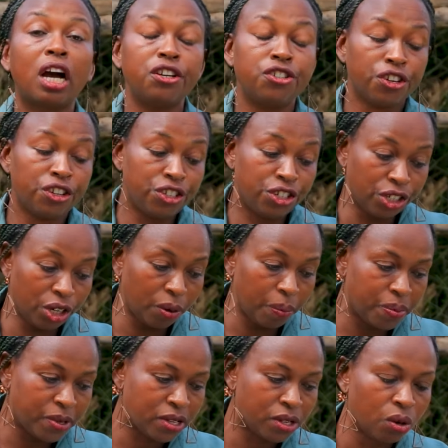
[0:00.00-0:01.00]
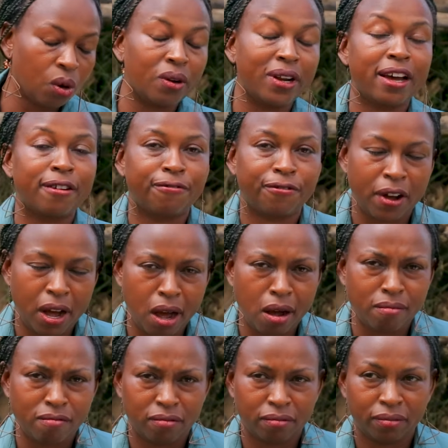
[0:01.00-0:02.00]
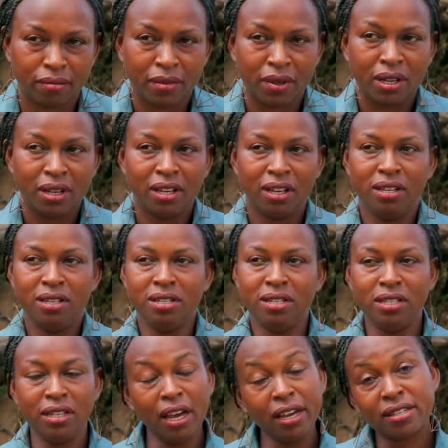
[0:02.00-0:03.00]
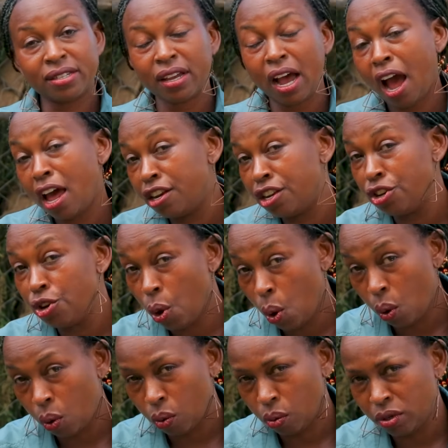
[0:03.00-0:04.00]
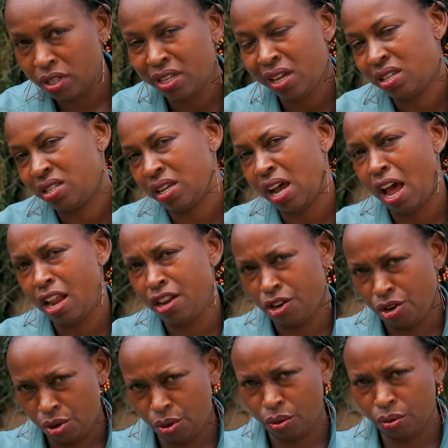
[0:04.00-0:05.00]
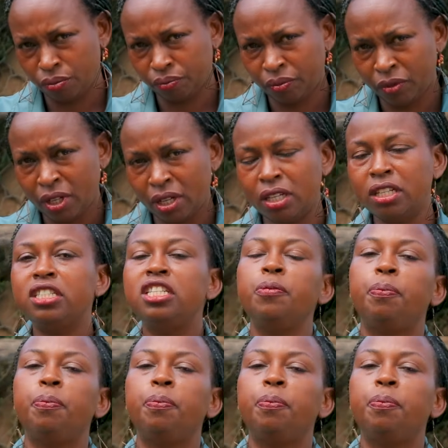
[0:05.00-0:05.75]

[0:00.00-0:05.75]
casual jobs on a farm? Yes and no. Yes and no. It